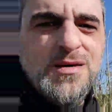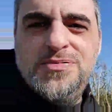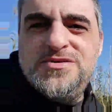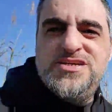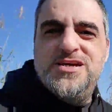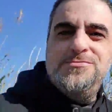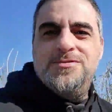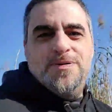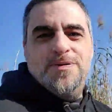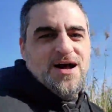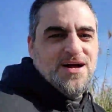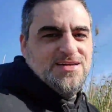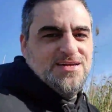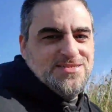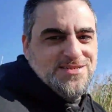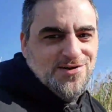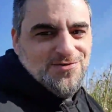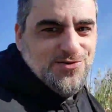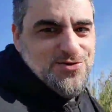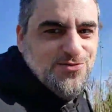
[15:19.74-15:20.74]
but Jimmie
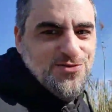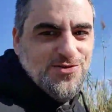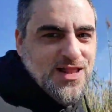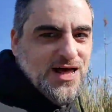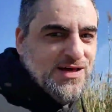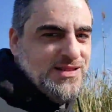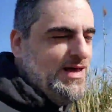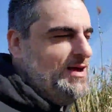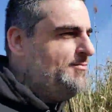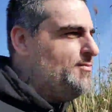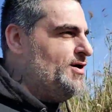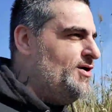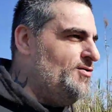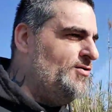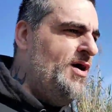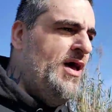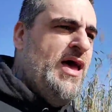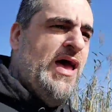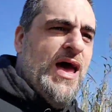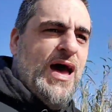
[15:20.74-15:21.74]
Pockets don't do it like that,
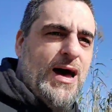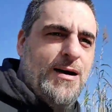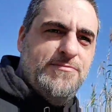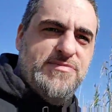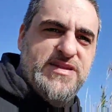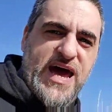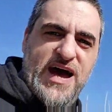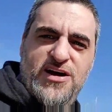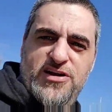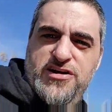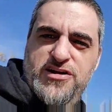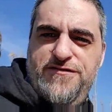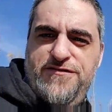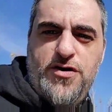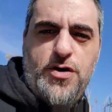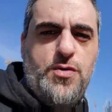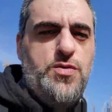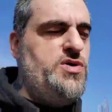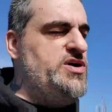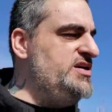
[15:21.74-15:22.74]
bro. I'm down here
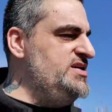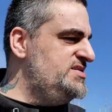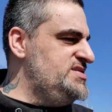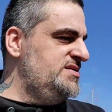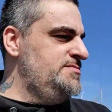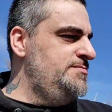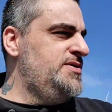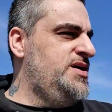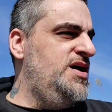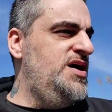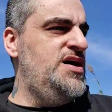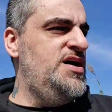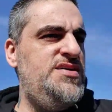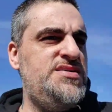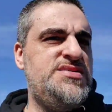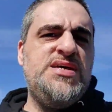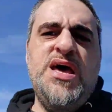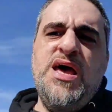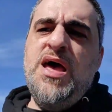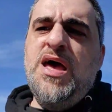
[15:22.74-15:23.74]
for a reason
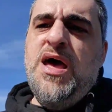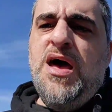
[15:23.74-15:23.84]
because